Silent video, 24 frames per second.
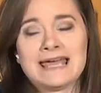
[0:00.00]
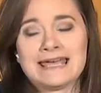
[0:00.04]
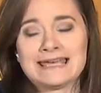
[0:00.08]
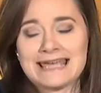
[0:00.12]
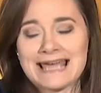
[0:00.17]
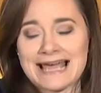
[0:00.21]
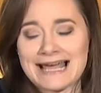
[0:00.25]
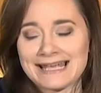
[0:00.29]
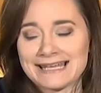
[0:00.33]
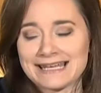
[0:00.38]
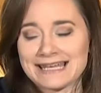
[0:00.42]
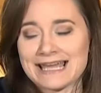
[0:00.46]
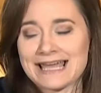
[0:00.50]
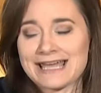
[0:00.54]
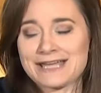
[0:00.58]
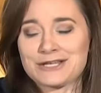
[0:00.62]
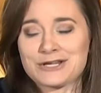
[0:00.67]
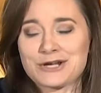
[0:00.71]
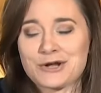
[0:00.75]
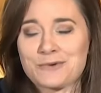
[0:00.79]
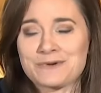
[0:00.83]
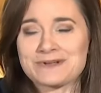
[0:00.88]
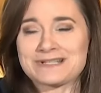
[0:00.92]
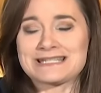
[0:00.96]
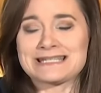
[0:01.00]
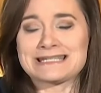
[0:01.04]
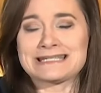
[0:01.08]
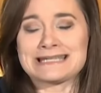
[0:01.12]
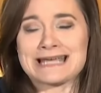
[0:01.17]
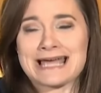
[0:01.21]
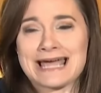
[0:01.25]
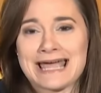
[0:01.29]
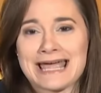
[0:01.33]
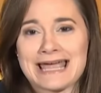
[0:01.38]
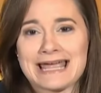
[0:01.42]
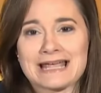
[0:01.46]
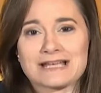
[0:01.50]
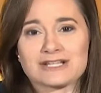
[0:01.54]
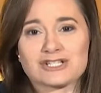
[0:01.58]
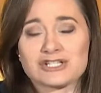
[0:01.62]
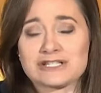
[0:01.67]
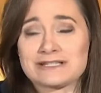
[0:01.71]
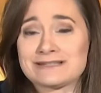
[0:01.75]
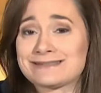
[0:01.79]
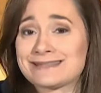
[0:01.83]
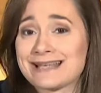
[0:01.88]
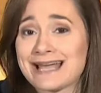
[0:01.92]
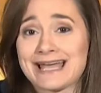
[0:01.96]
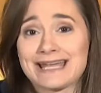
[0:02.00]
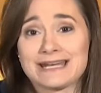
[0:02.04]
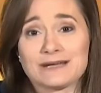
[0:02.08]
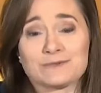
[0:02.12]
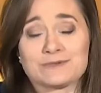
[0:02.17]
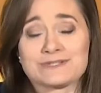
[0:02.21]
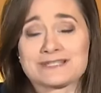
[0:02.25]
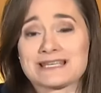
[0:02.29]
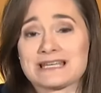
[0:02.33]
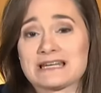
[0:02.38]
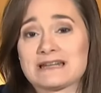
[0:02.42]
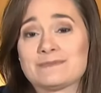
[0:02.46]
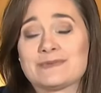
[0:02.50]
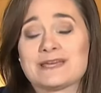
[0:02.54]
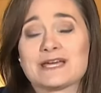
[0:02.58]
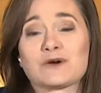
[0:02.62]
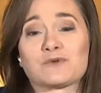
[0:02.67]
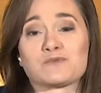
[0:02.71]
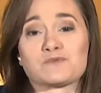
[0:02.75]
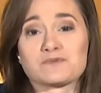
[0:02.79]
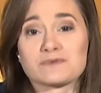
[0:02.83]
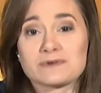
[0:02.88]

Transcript: Yeah, yeah, you know, and today she said it was going to be a